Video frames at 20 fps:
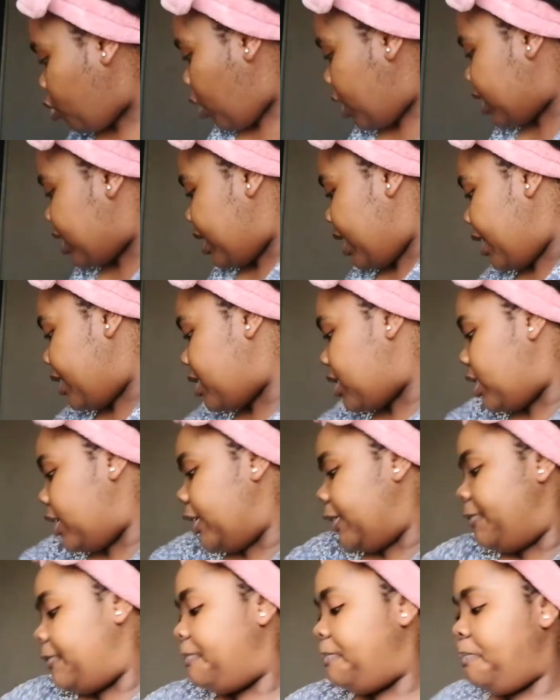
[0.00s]
What's
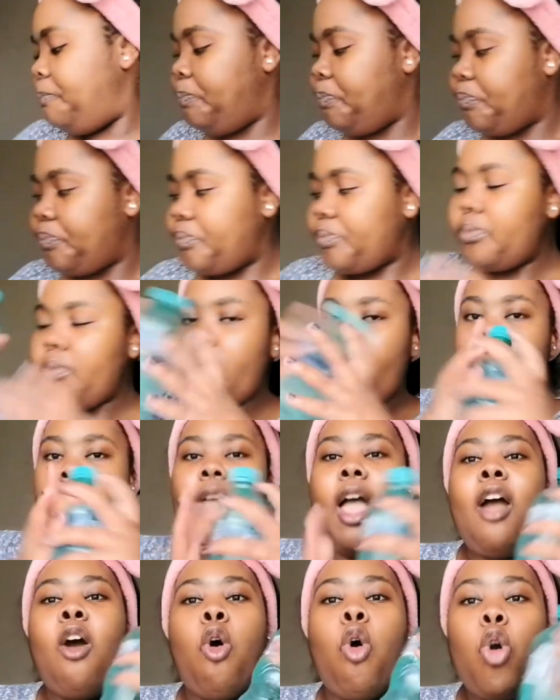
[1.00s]
next?
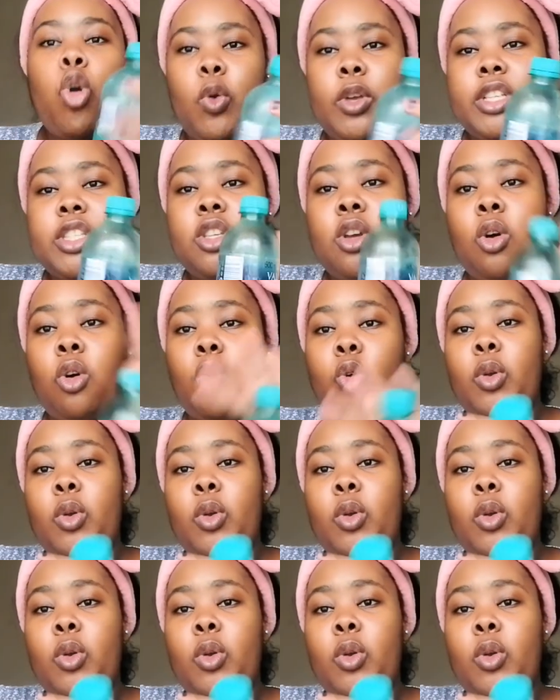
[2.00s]
I always